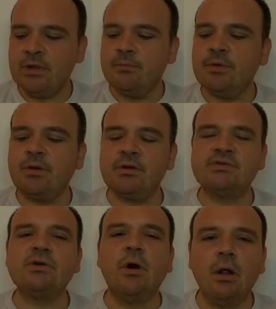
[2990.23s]
because
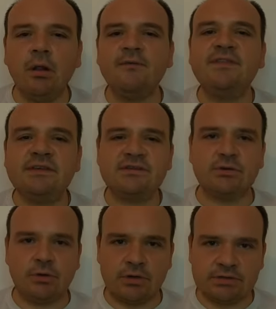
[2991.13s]
all of these
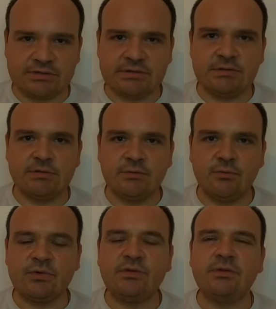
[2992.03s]
cars
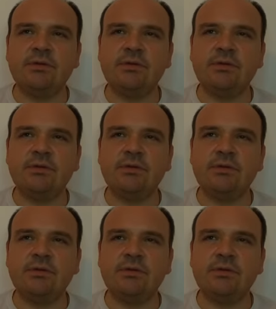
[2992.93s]
with